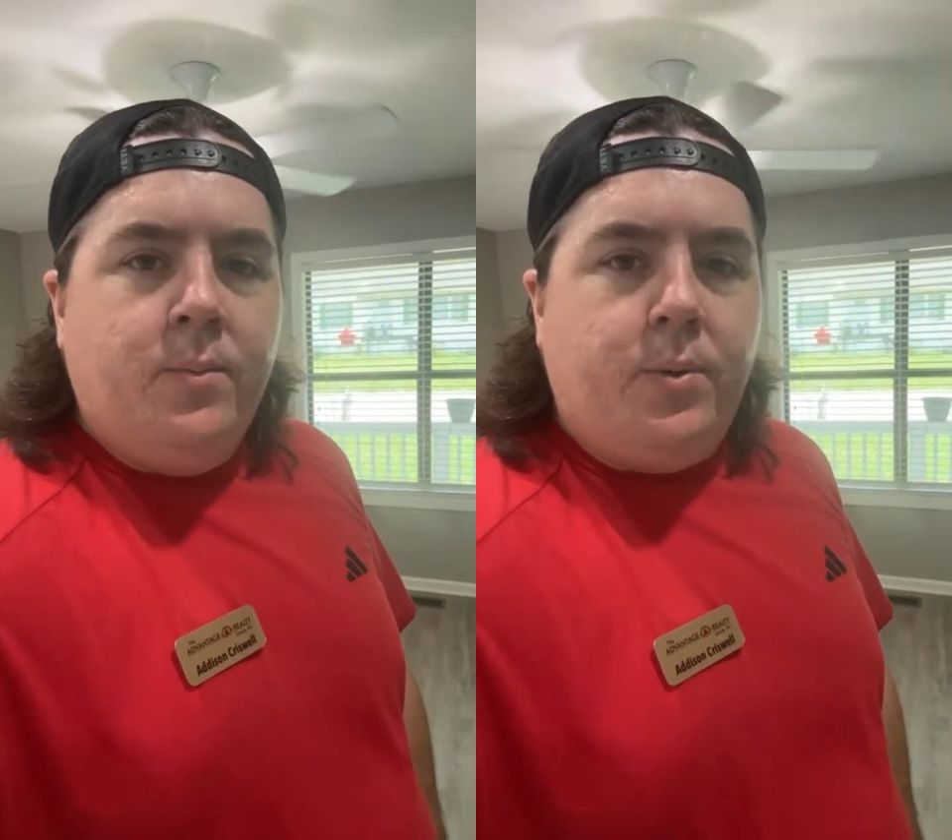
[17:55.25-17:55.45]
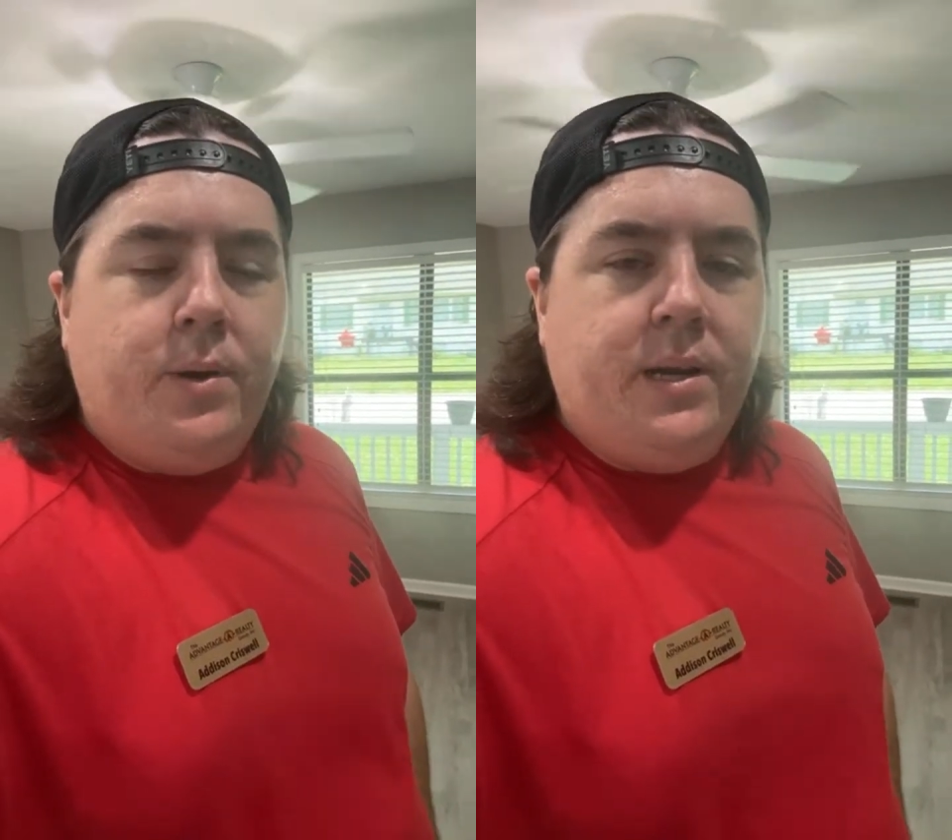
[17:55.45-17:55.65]

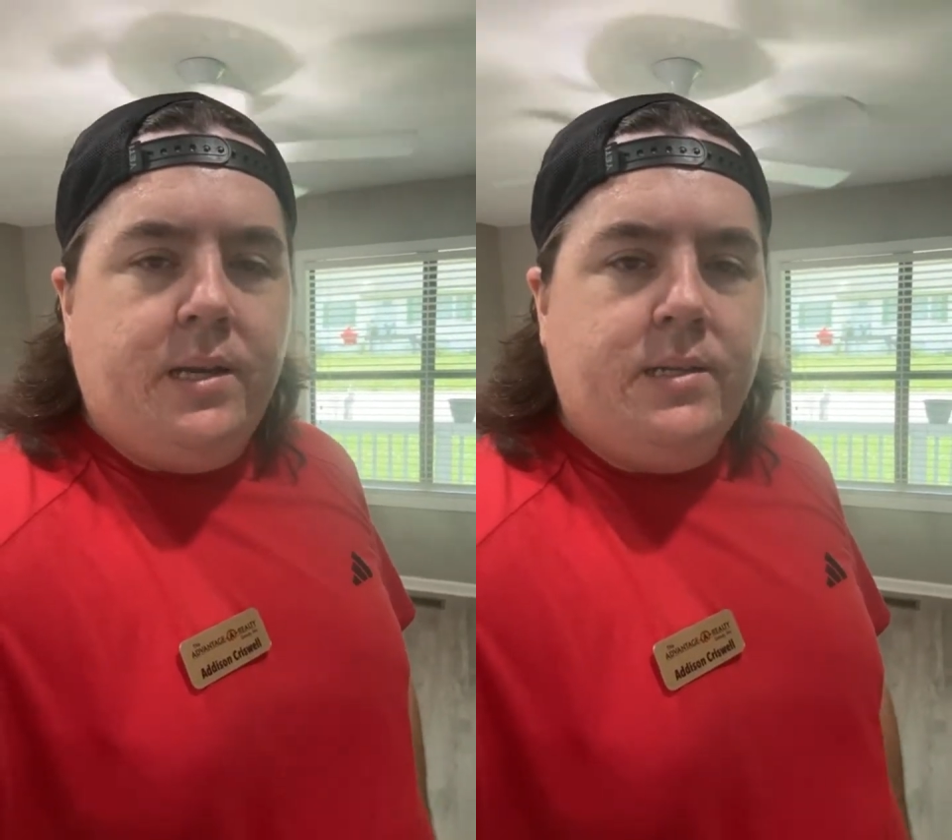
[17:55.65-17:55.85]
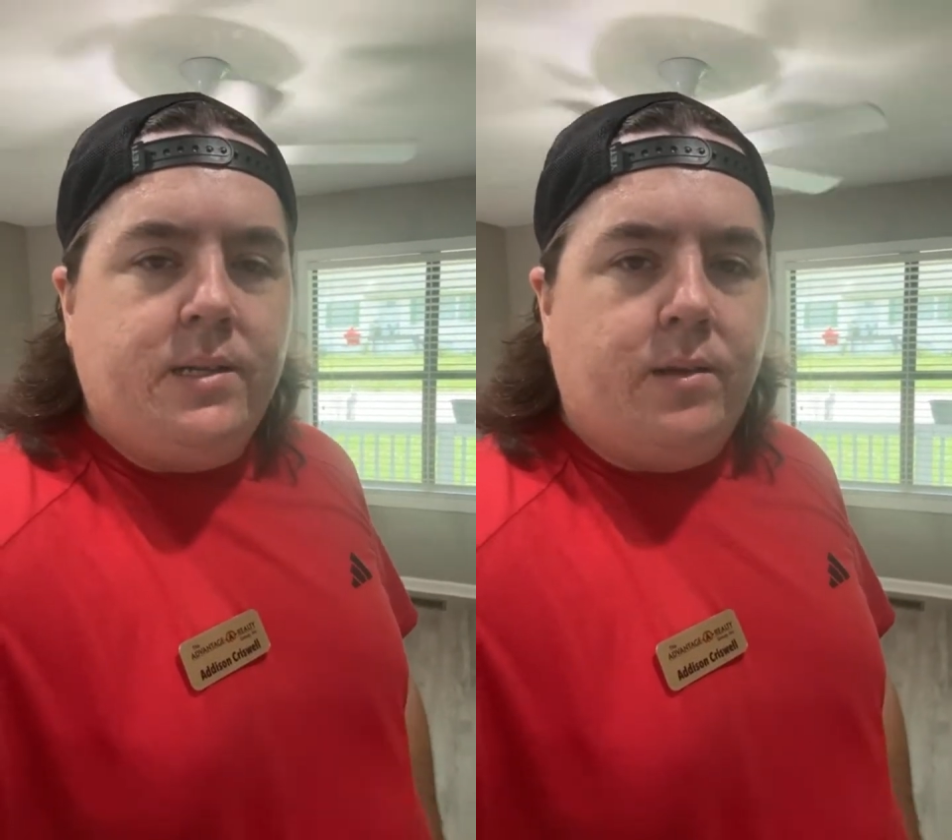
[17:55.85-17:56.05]
put
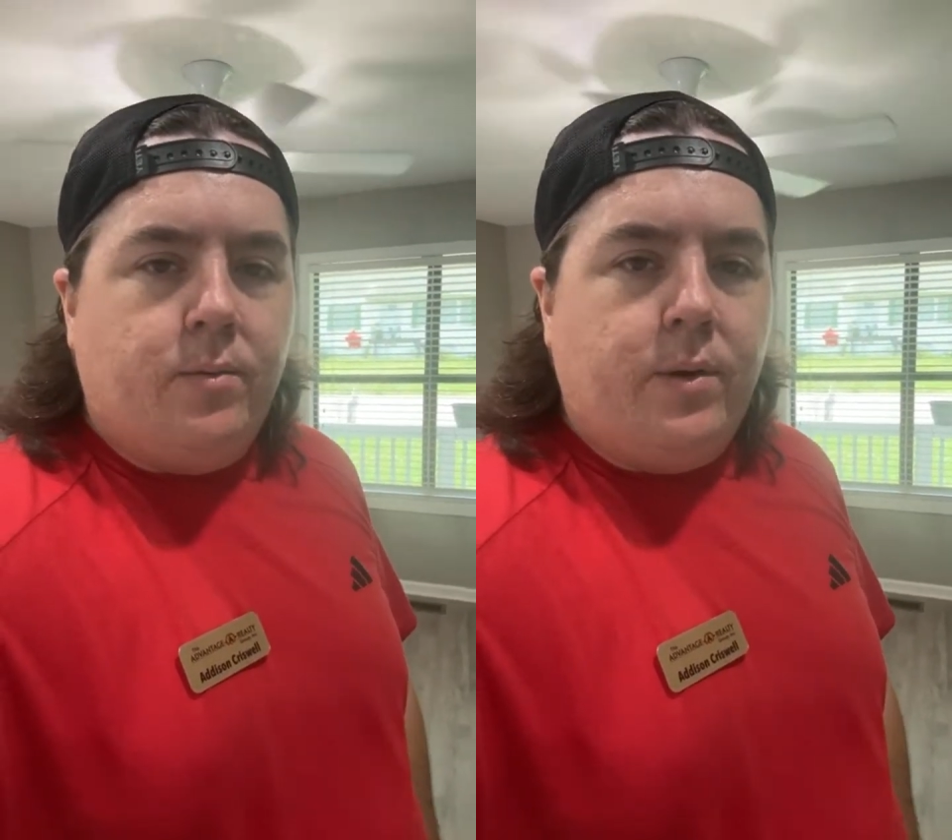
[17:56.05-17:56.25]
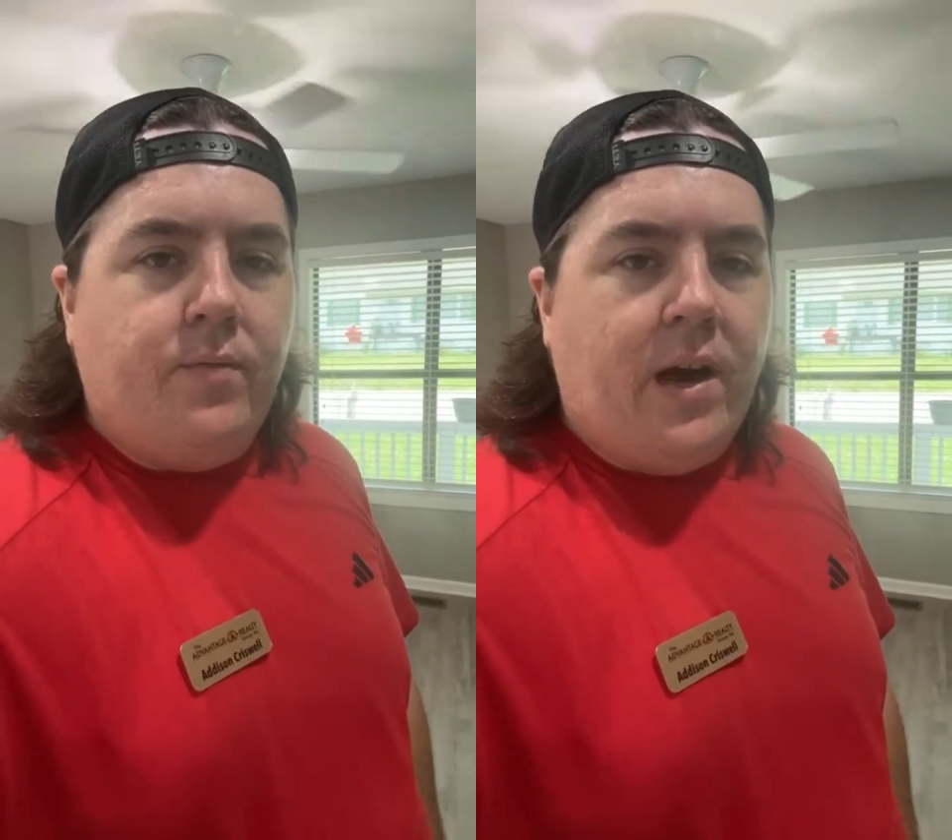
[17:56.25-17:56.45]
into the
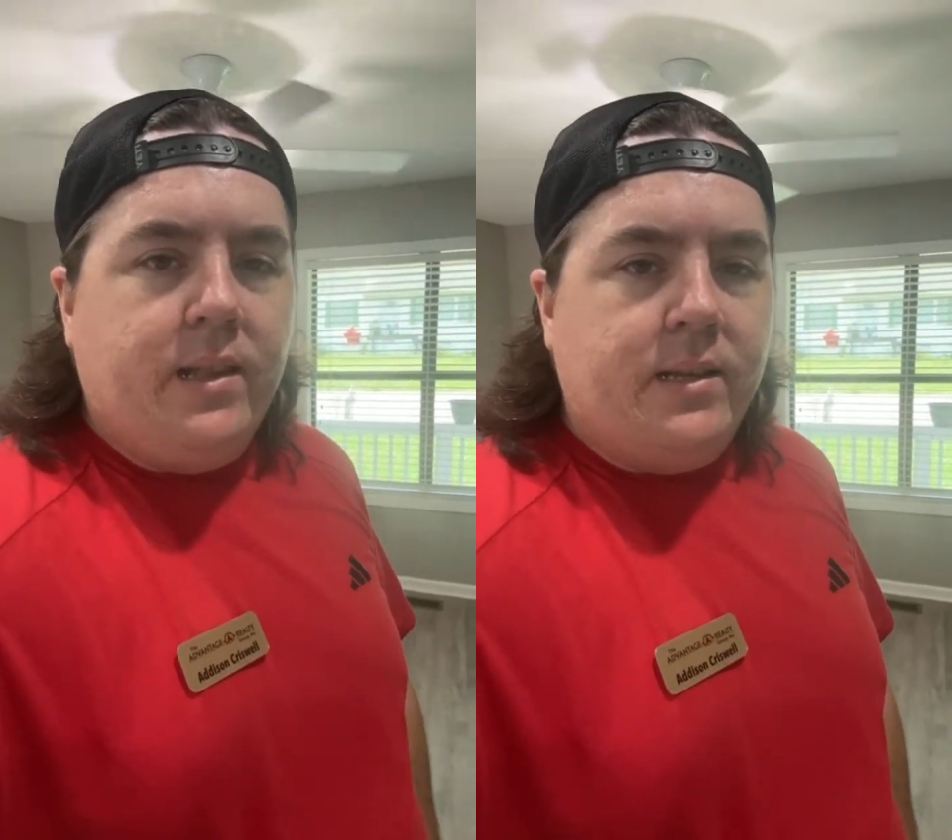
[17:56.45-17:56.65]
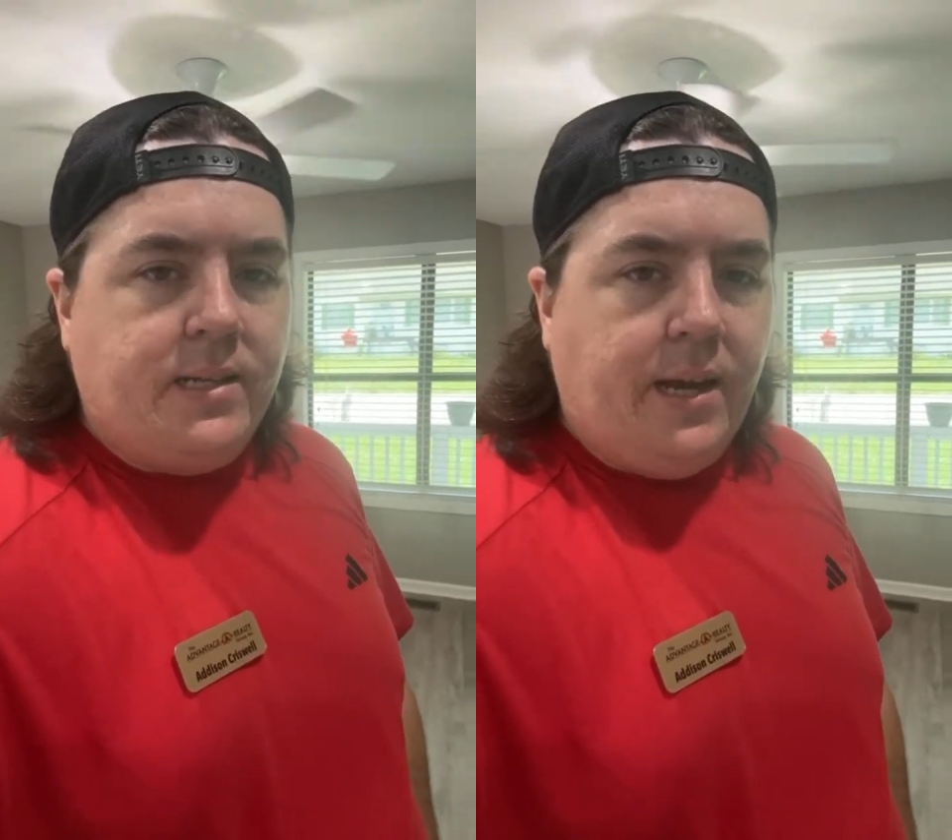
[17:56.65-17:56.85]

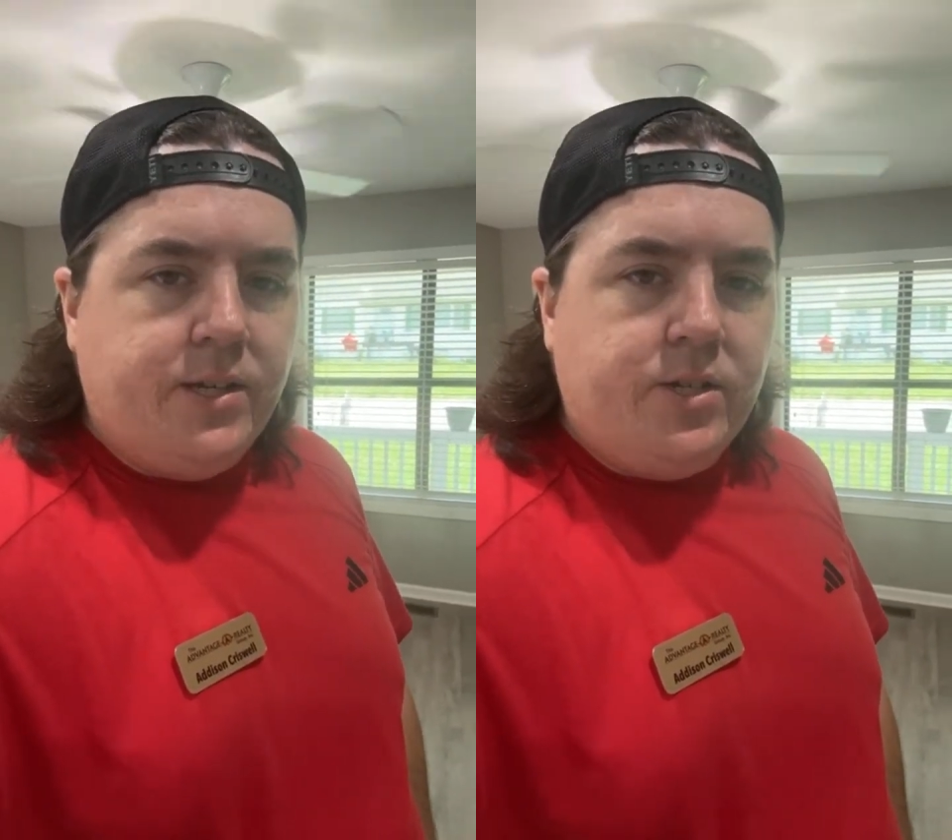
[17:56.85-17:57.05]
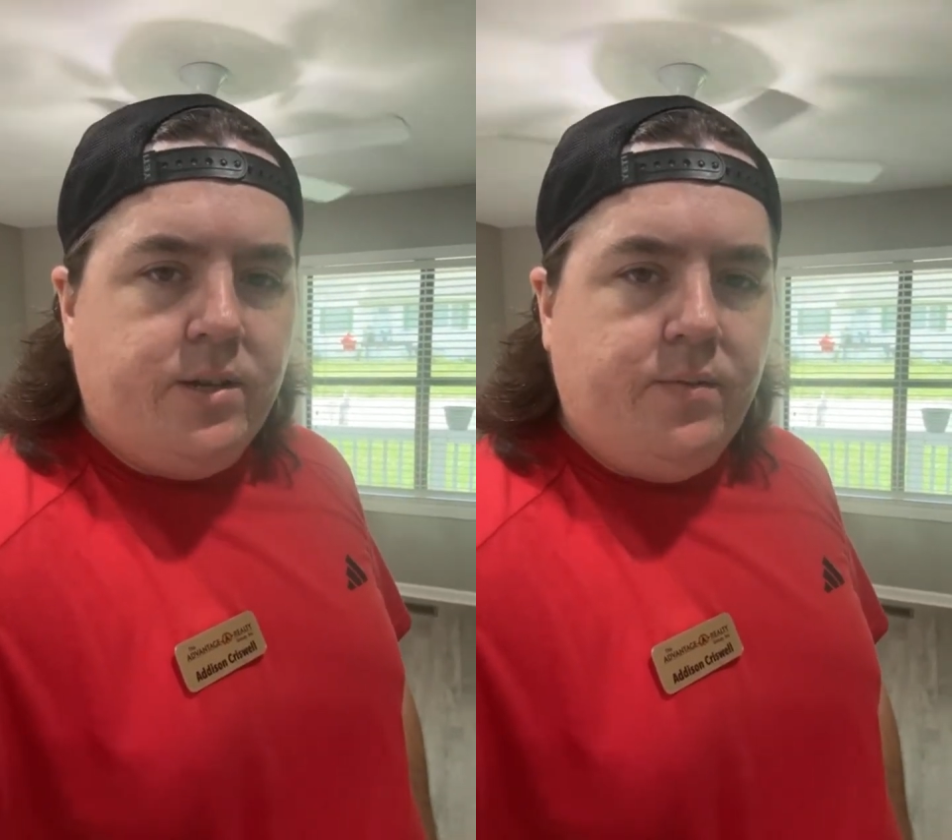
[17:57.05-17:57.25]
revitalization